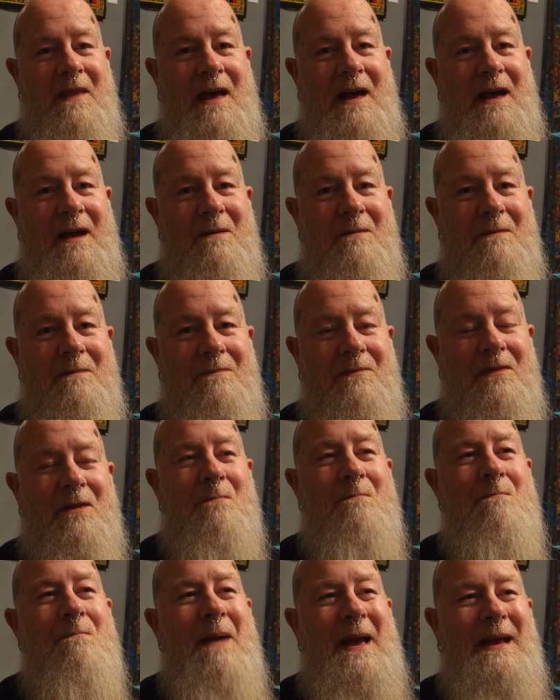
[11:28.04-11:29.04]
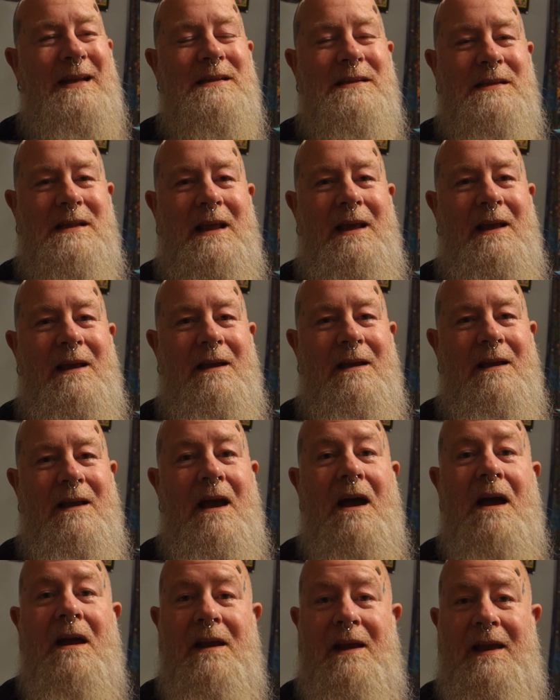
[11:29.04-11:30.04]
that the best thing,
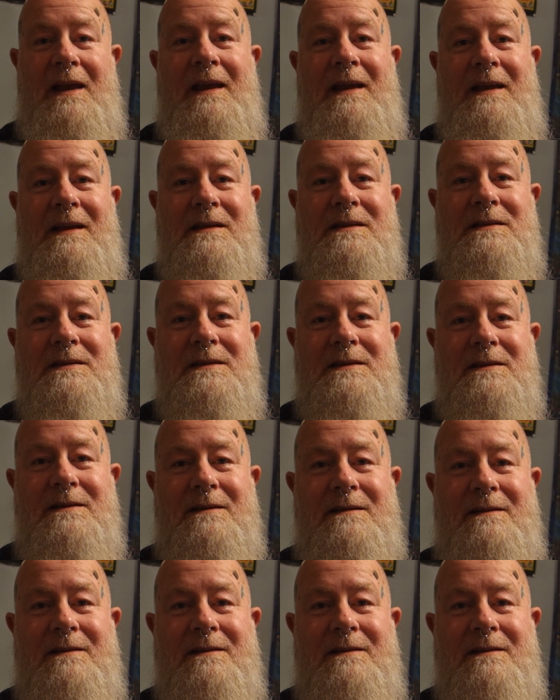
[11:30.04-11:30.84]
and it is.